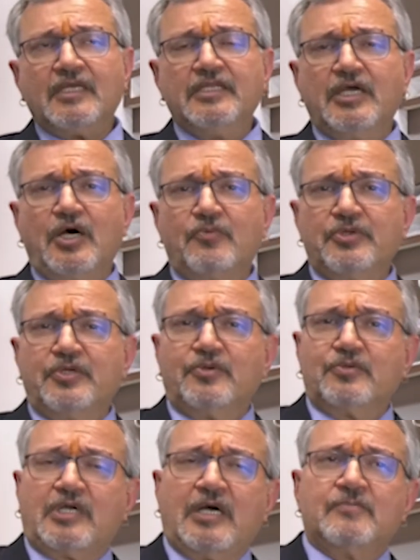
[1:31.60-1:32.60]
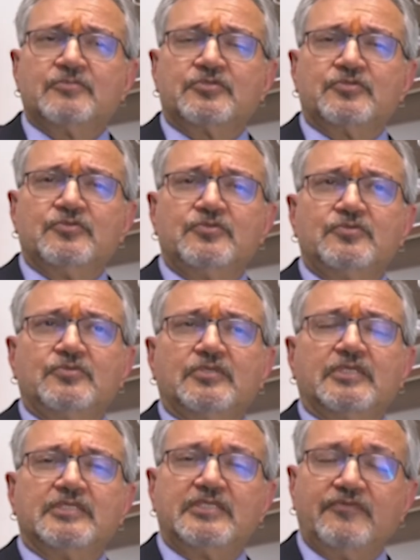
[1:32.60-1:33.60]
Now we're going to come to
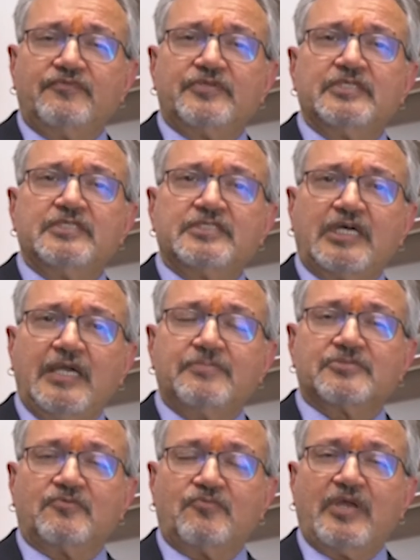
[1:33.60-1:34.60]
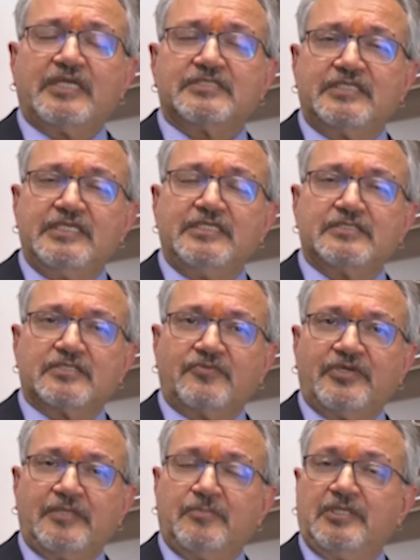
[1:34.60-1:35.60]
different types of vaccines
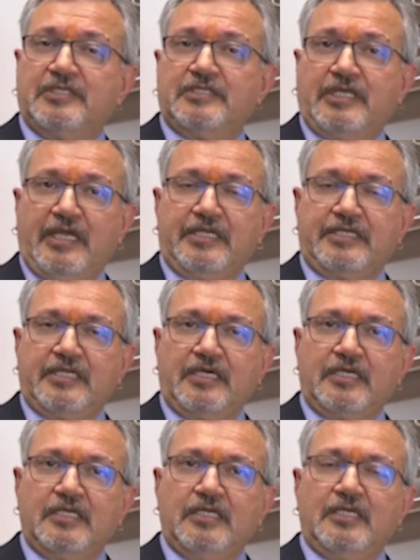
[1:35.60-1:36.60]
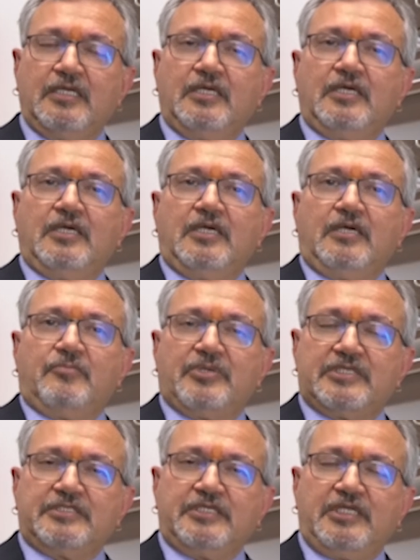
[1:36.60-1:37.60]
available in Canada.
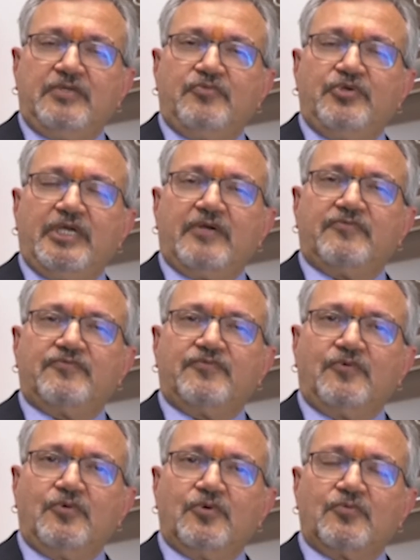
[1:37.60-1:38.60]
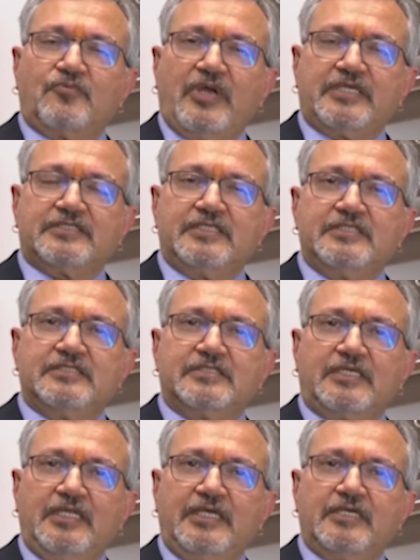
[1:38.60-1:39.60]
Presently we have 4 vaccines
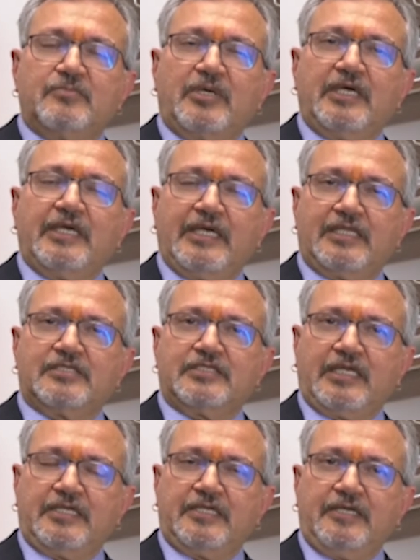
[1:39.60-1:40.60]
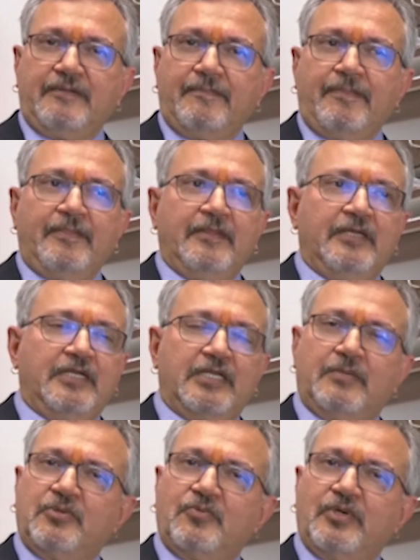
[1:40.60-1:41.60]
cleared by Health Canada.
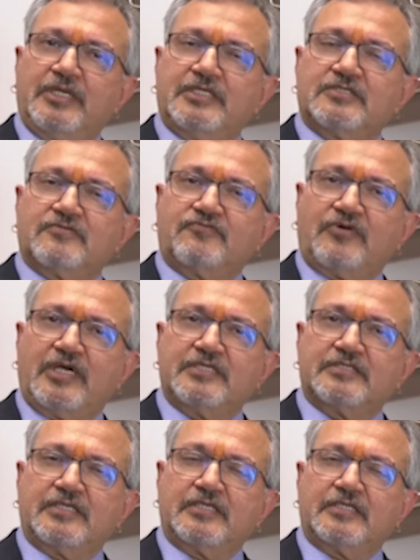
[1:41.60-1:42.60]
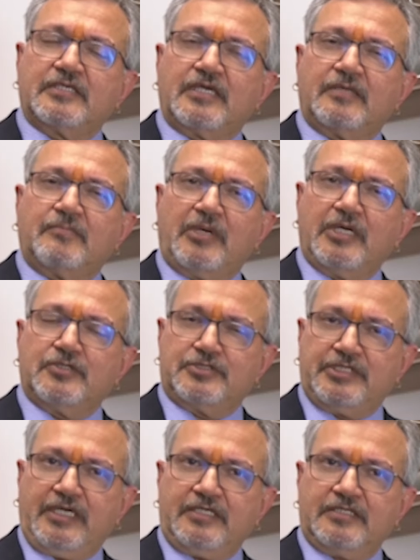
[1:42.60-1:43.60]
Number 1 is
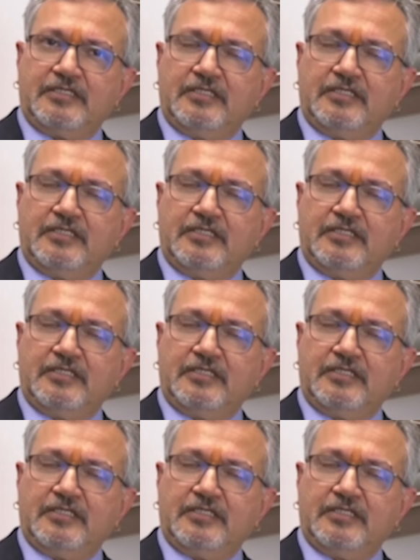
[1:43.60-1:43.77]
Pfizer-BioNTech.